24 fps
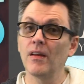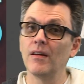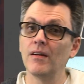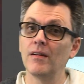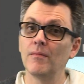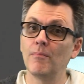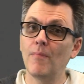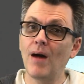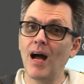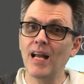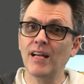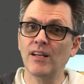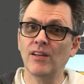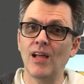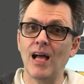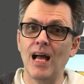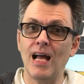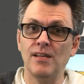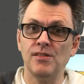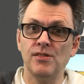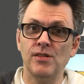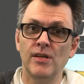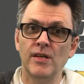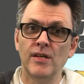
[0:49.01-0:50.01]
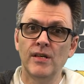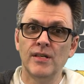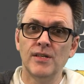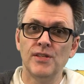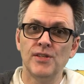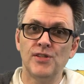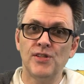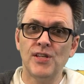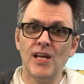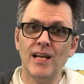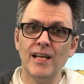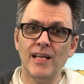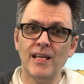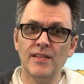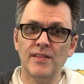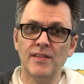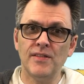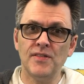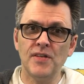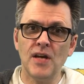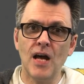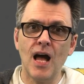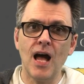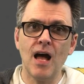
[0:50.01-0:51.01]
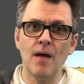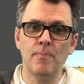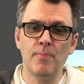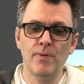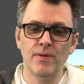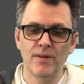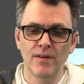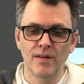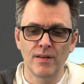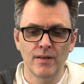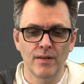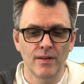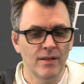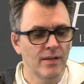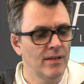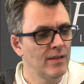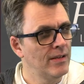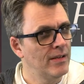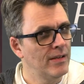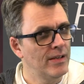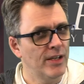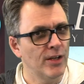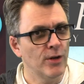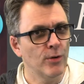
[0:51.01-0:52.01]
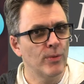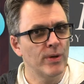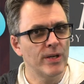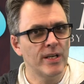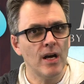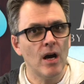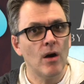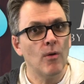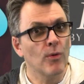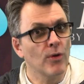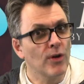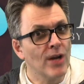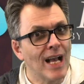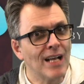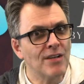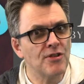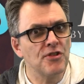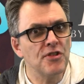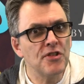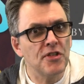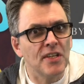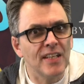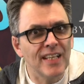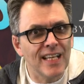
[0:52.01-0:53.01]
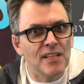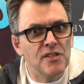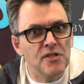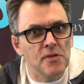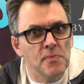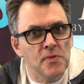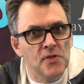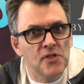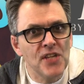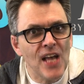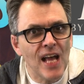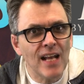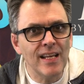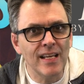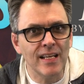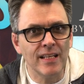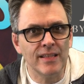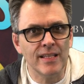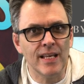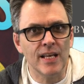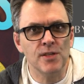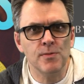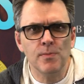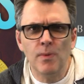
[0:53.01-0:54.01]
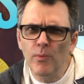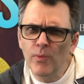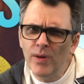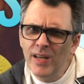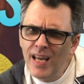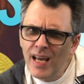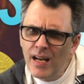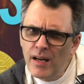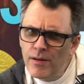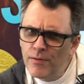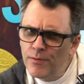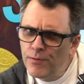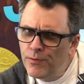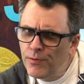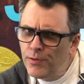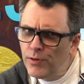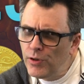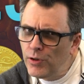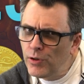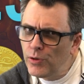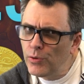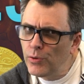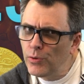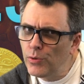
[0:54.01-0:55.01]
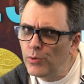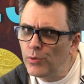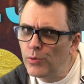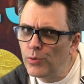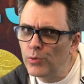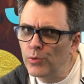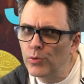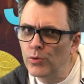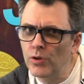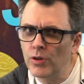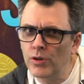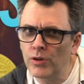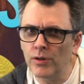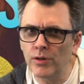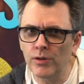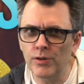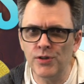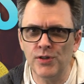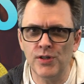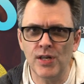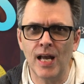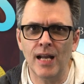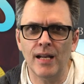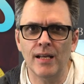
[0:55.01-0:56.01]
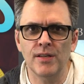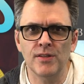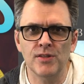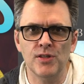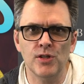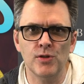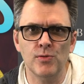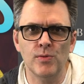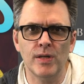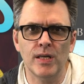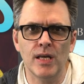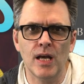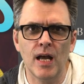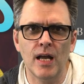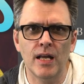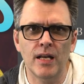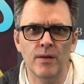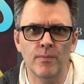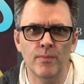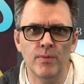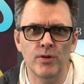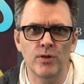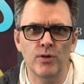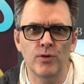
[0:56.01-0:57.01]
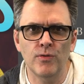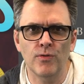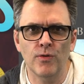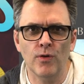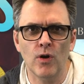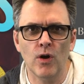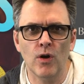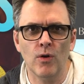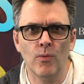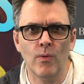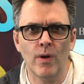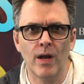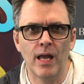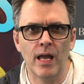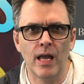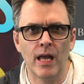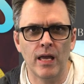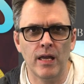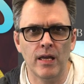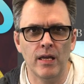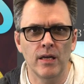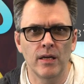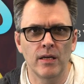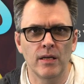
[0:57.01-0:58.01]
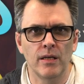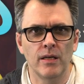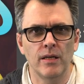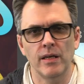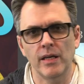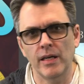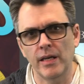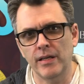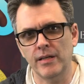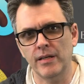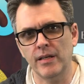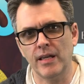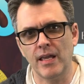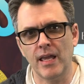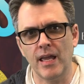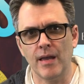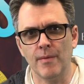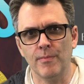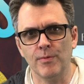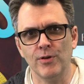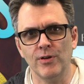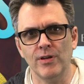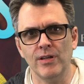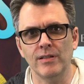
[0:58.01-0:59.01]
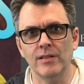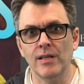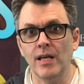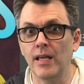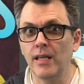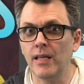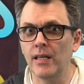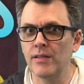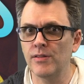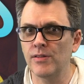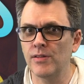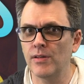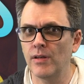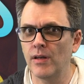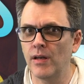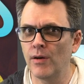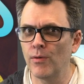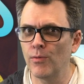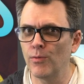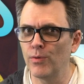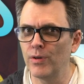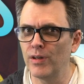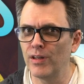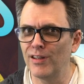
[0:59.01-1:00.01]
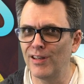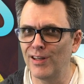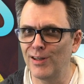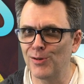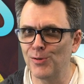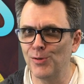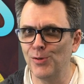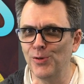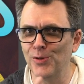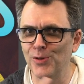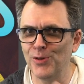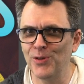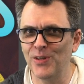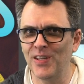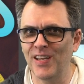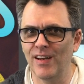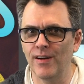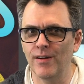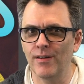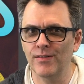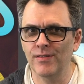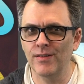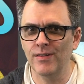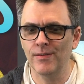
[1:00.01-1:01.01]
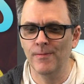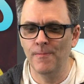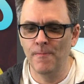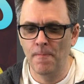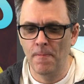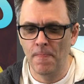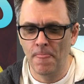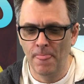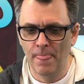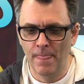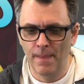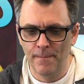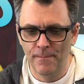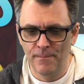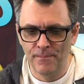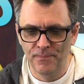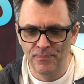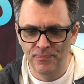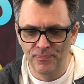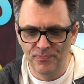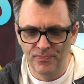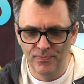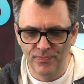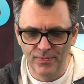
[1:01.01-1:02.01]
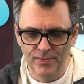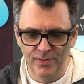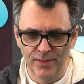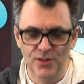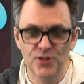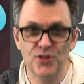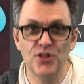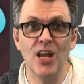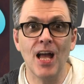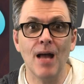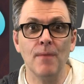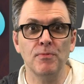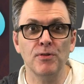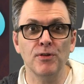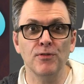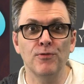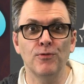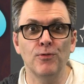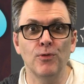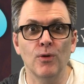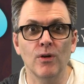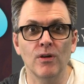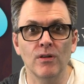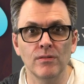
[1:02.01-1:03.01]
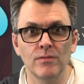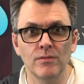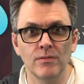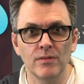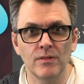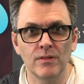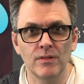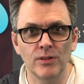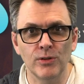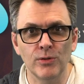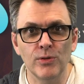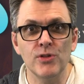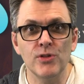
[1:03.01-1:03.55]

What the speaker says: My class, setting at the top. Here we go. We're actually going to get some setting in this, but we get a few little settings as we kind of maneuver our way into Camp Green Lake. And it's a really cool new character. Chapter 4, Louis